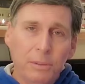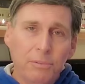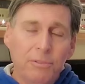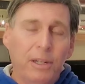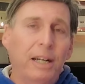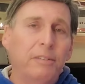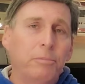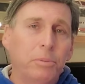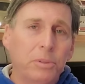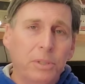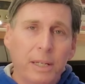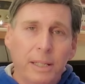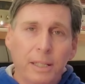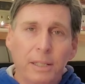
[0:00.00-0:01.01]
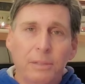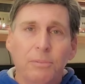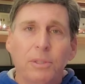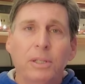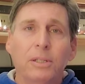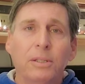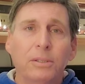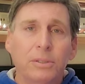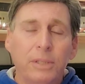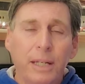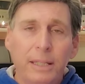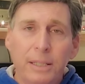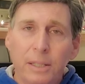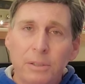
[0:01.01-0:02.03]
If 5% of the real
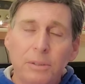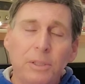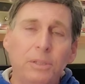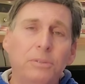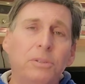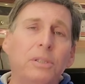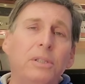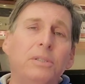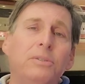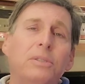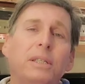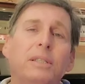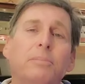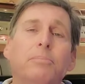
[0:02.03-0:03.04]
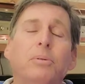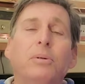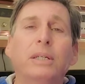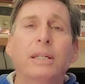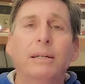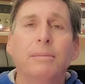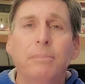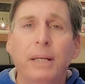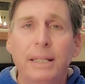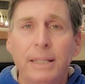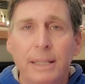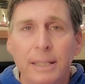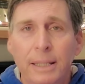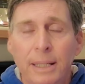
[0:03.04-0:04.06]
estate goes, you see the point I'm
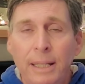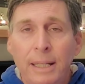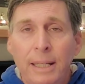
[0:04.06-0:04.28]
making.